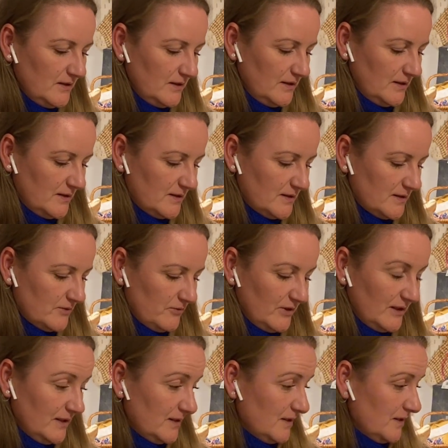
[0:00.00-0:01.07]
It's
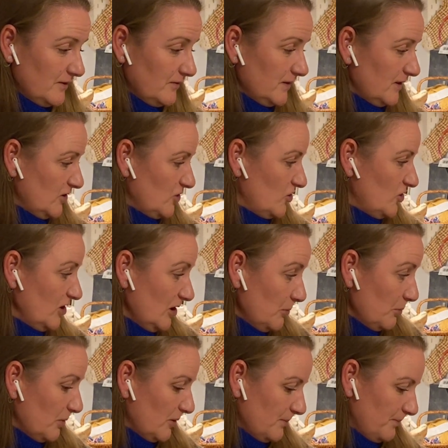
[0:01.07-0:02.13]
relatively
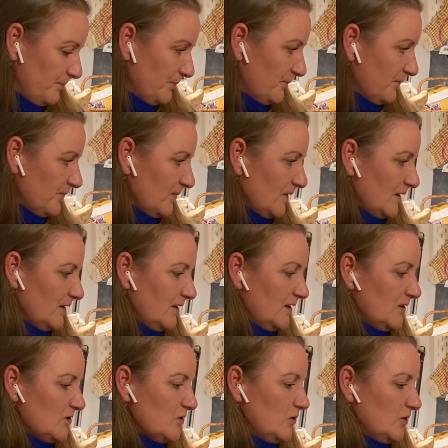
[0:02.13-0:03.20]
cheap,
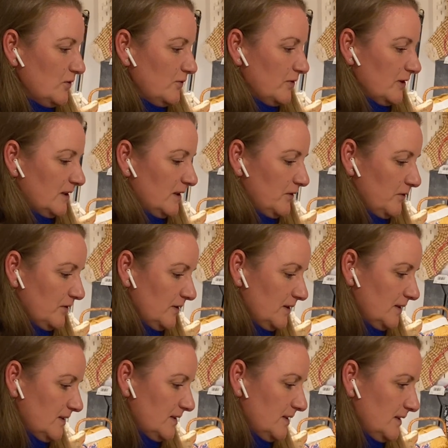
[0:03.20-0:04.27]
it's good for gift
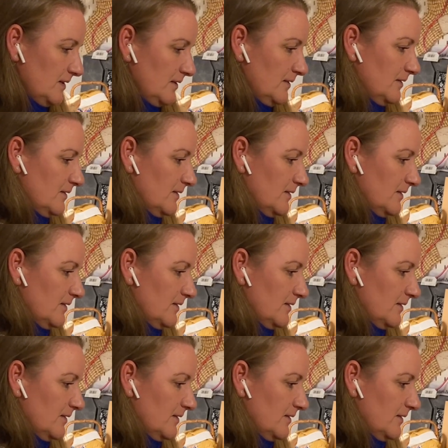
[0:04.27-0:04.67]
knitting,